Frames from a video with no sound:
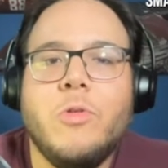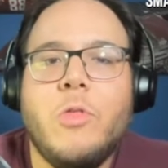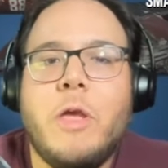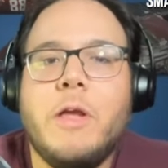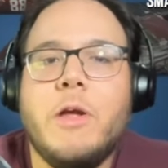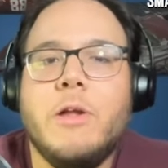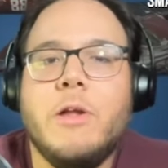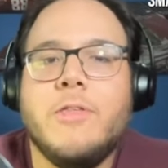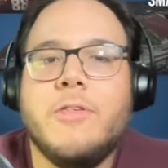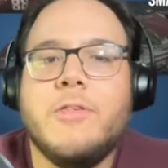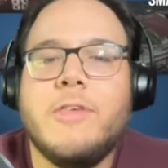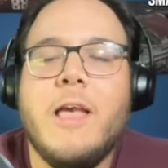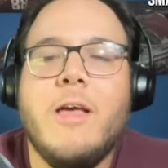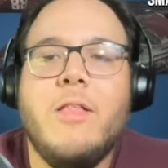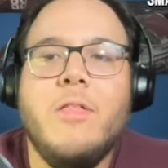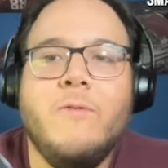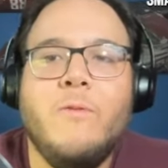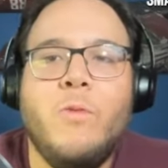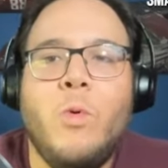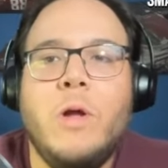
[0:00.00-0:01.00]
like on a
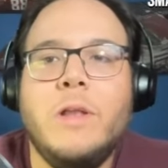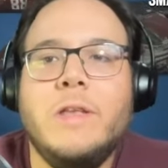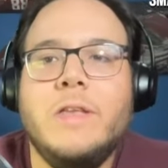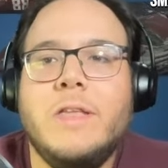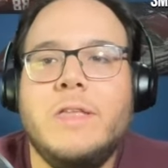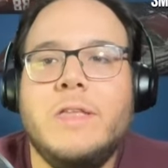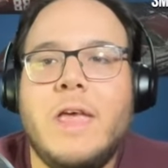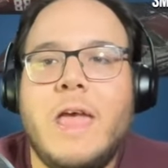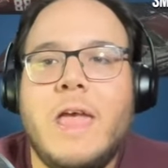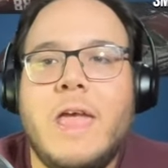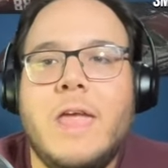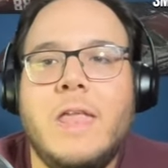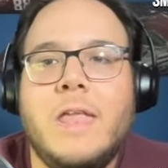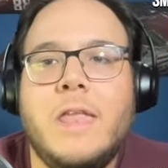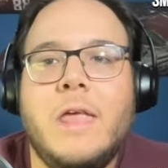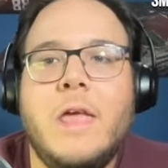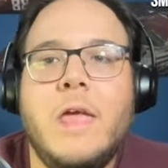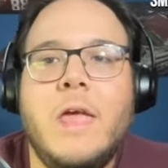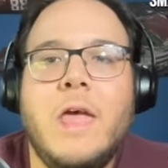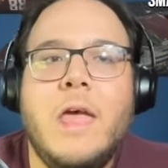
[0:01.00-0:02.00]
scale of one to
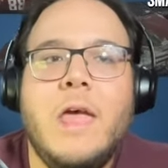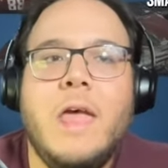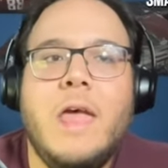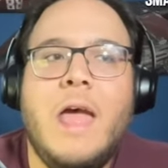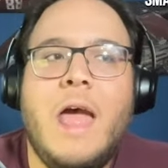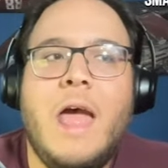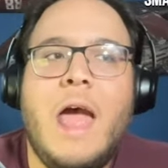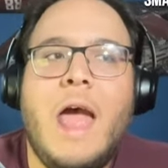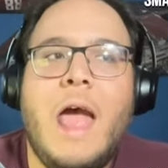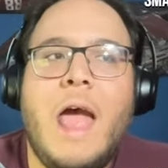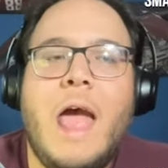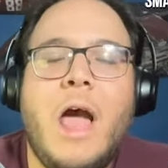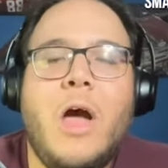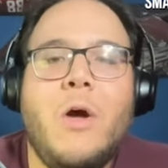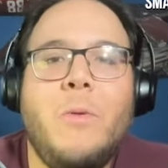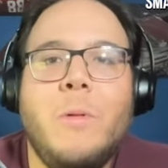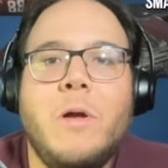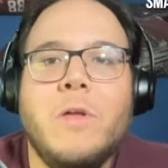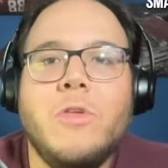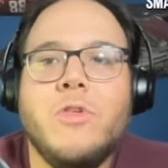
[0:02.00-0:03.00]
ten?
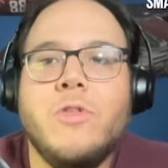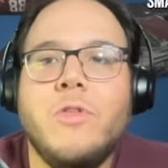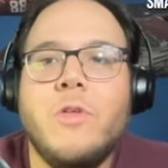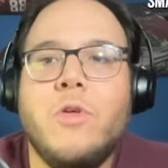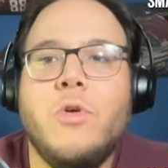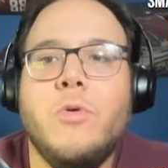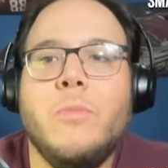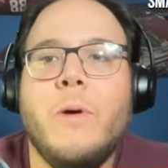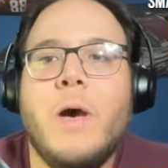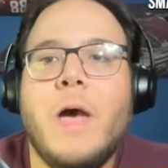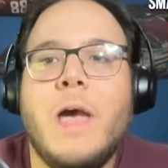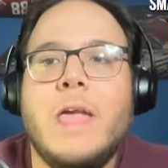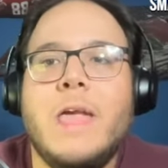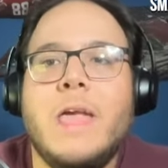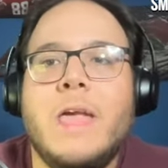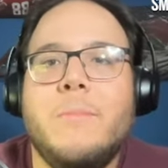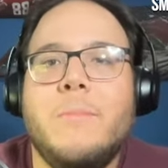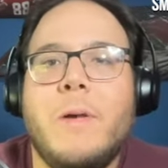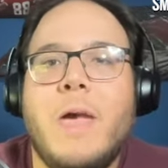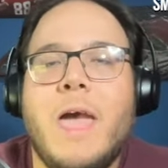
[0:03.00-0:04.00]
How much do you buy
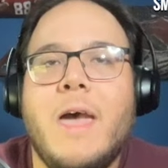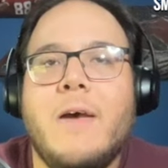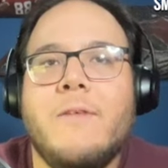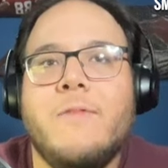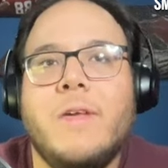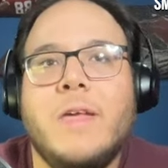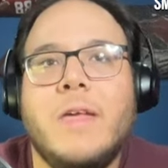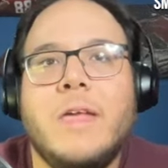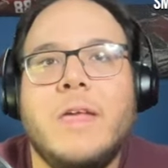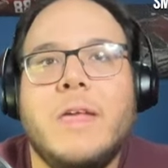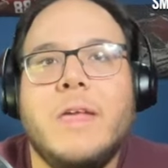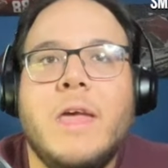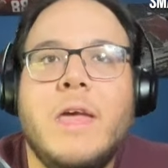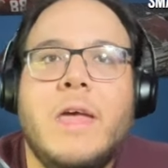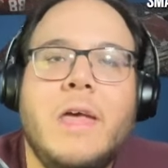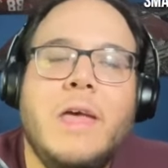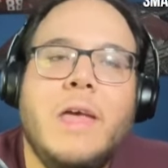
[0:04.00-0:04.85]
him having?